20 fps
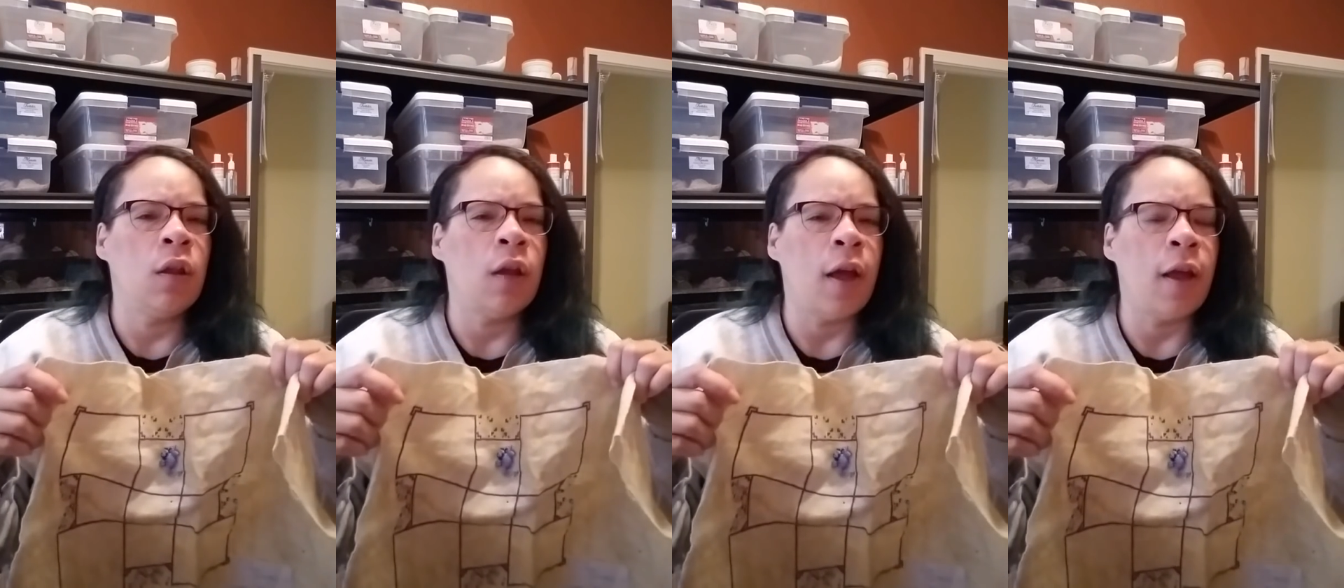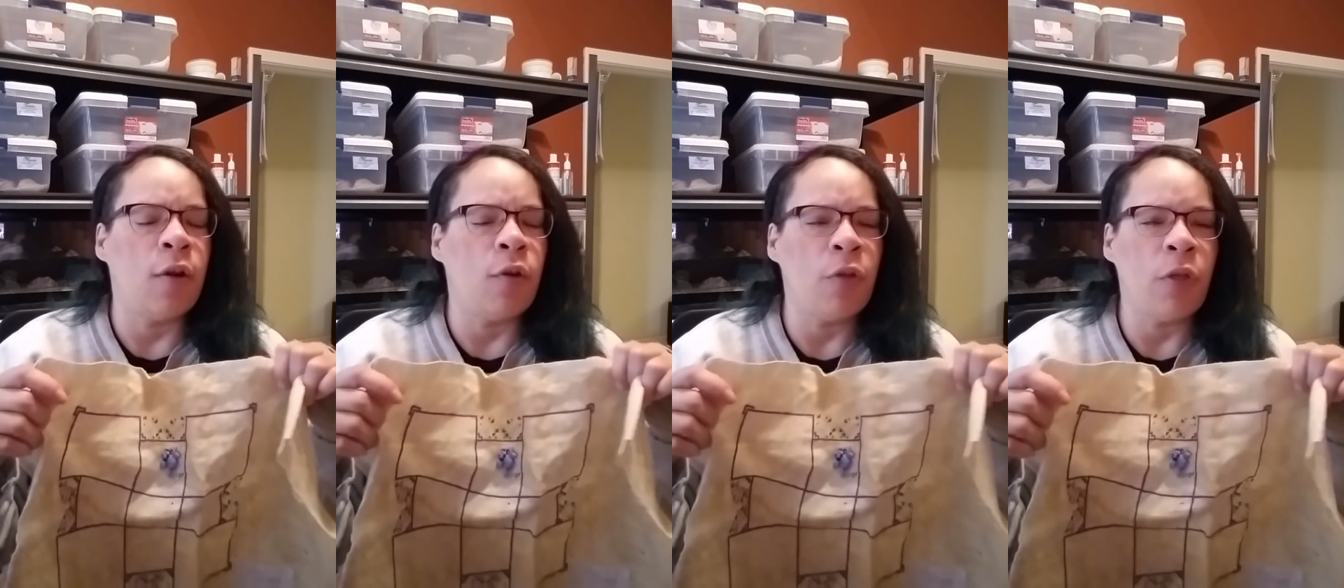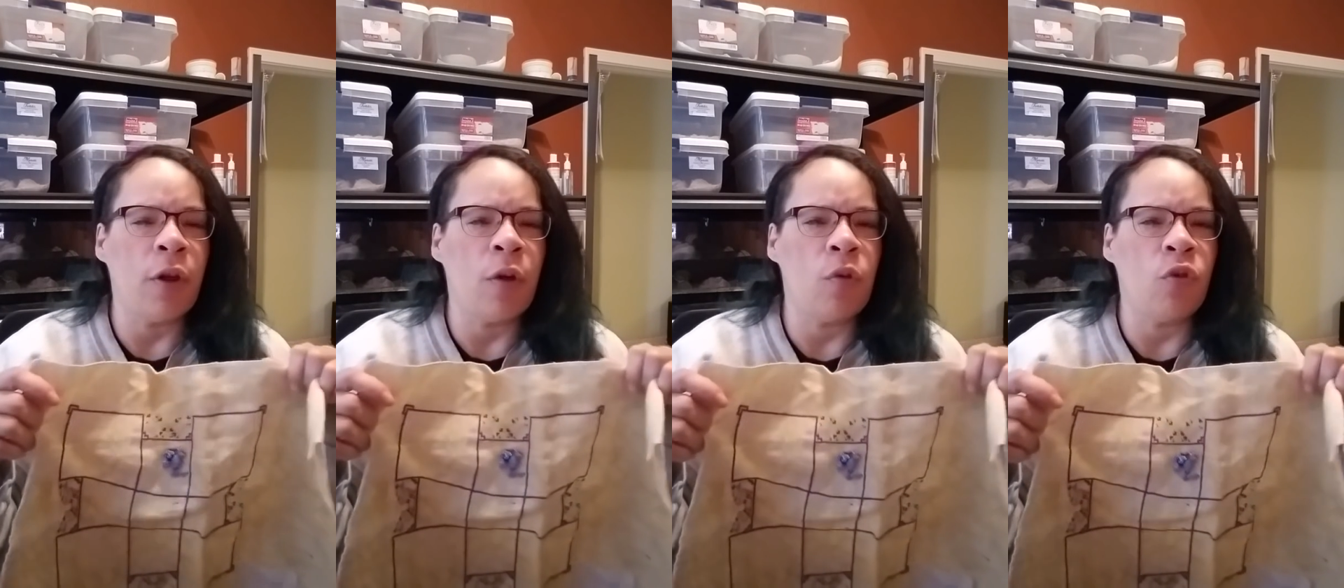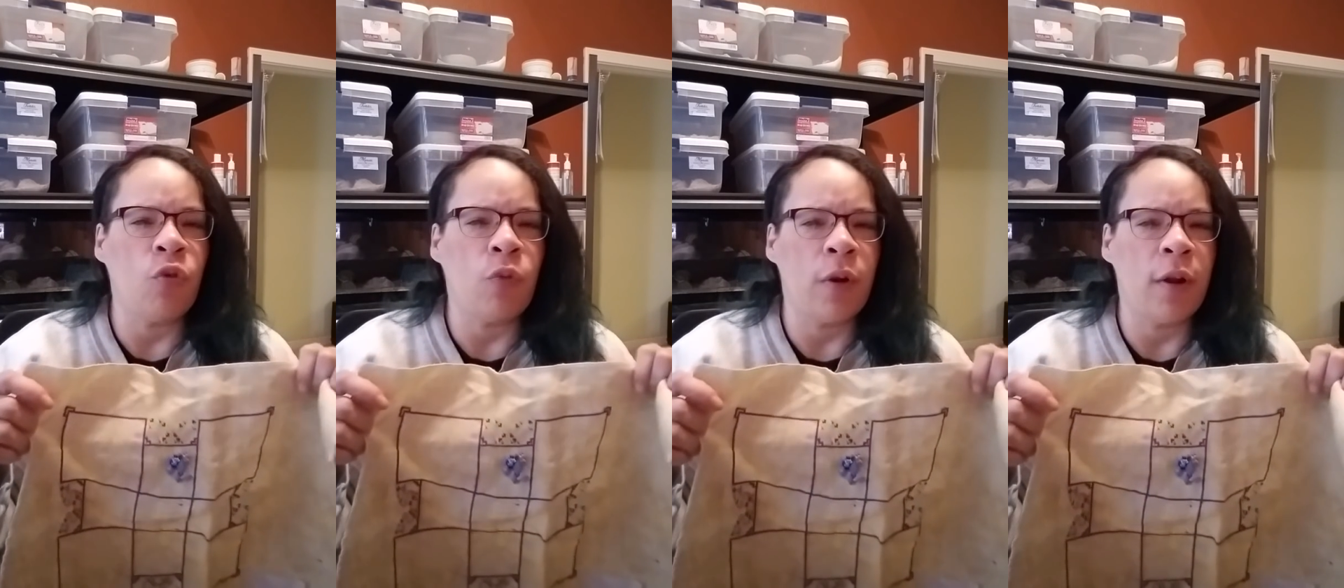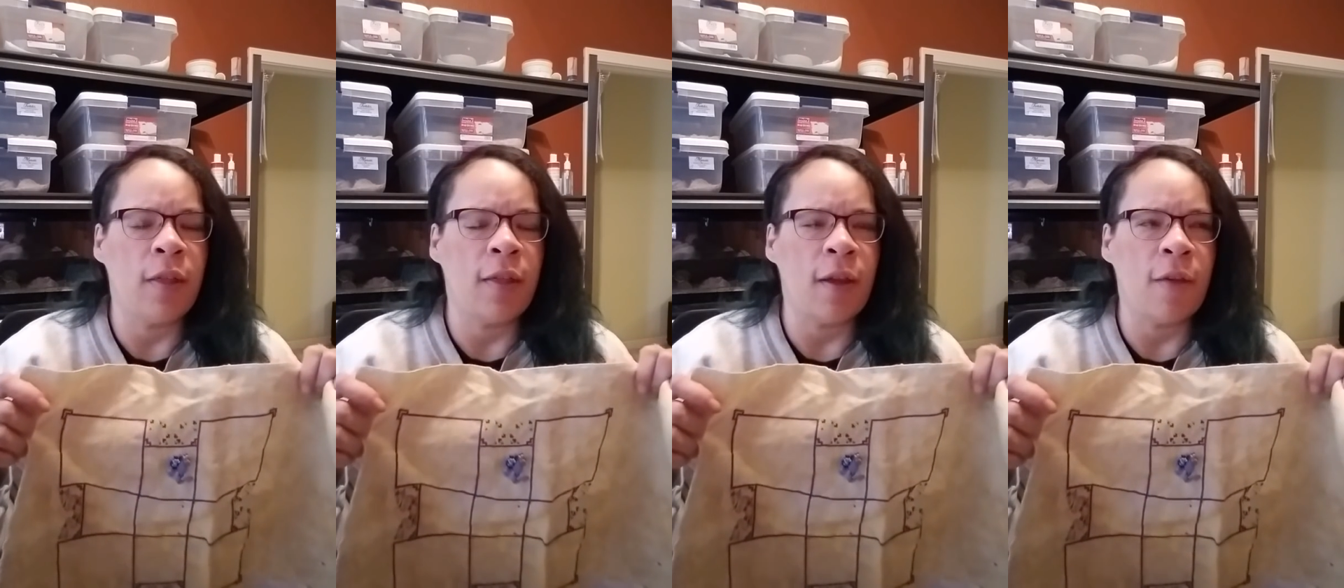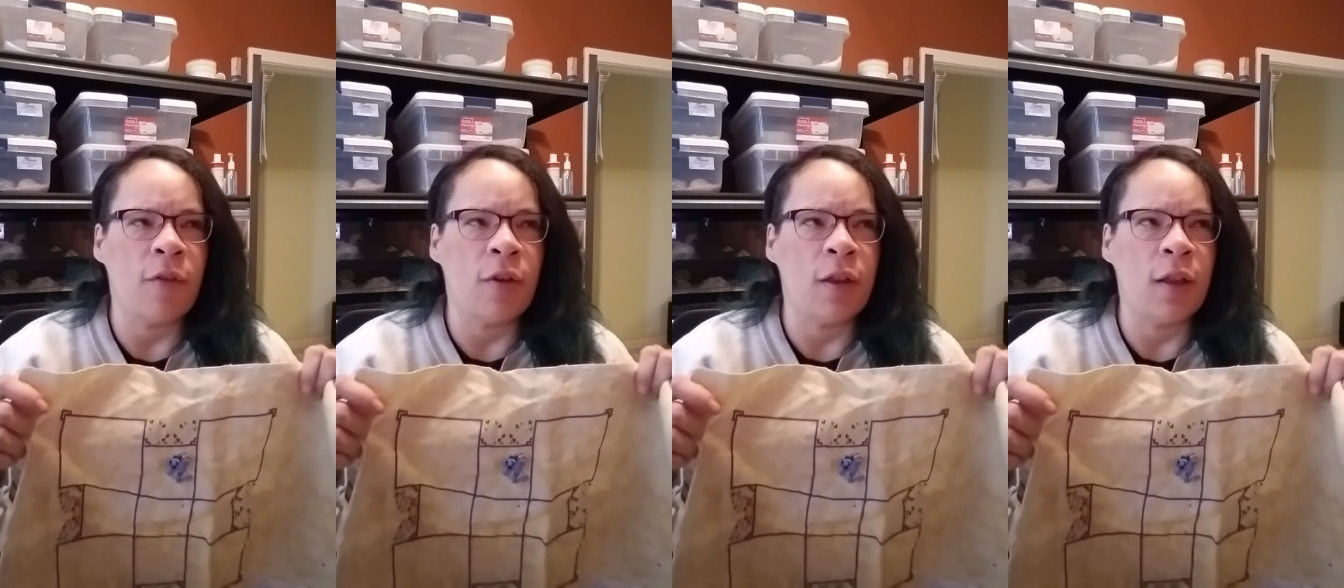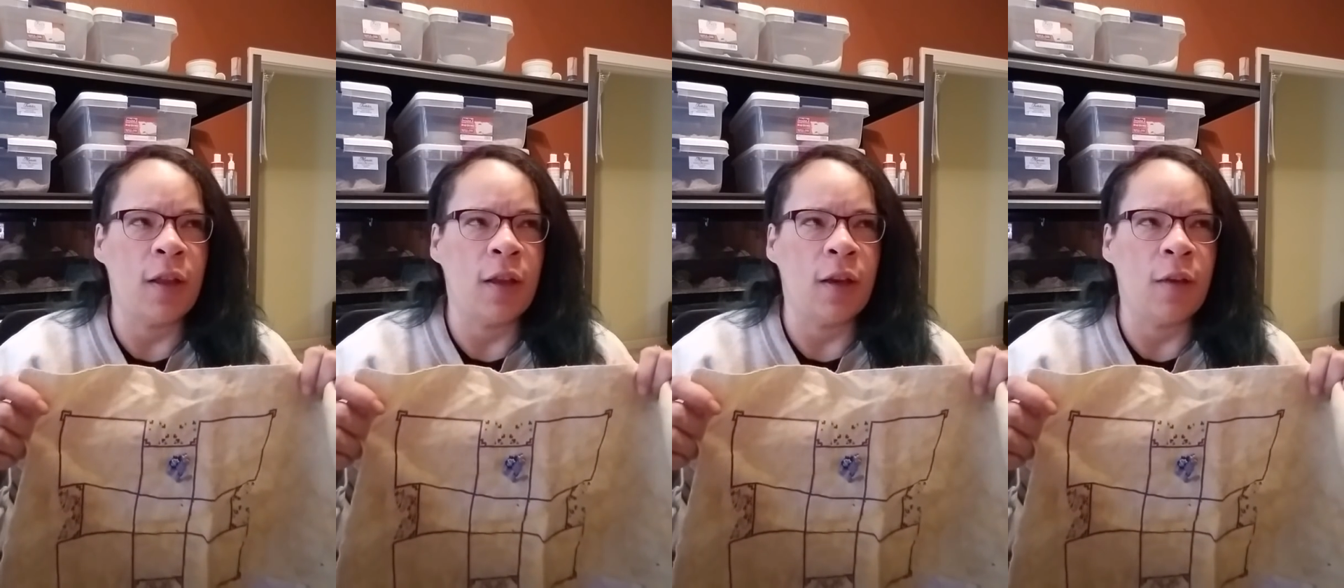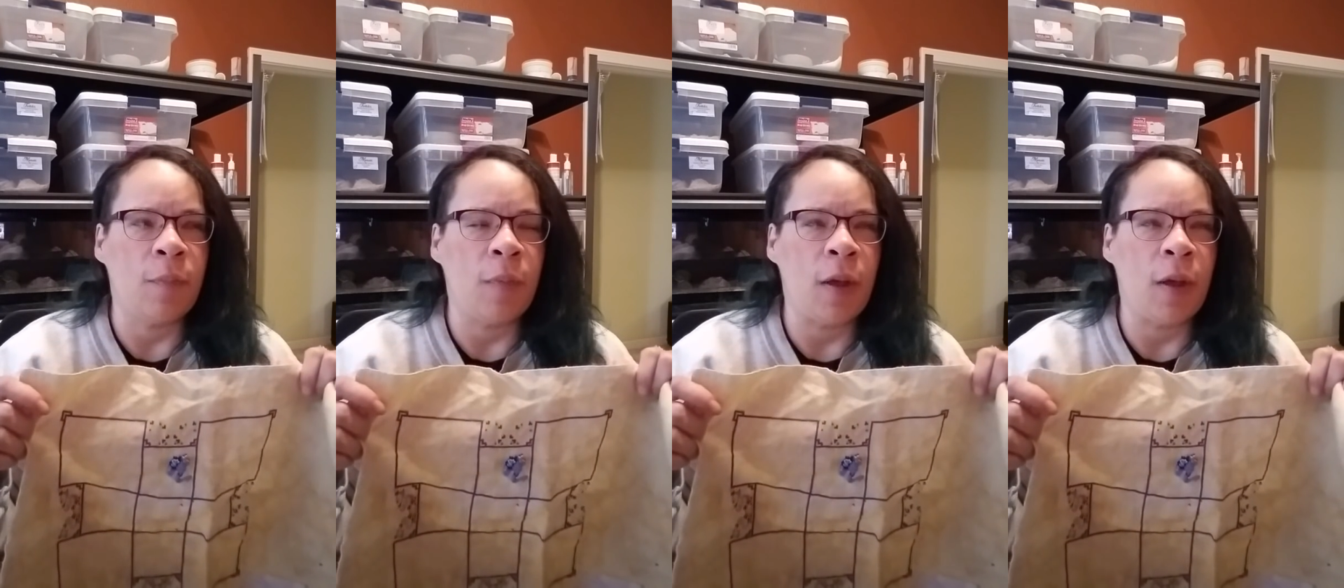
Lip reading: I don't think it was 2017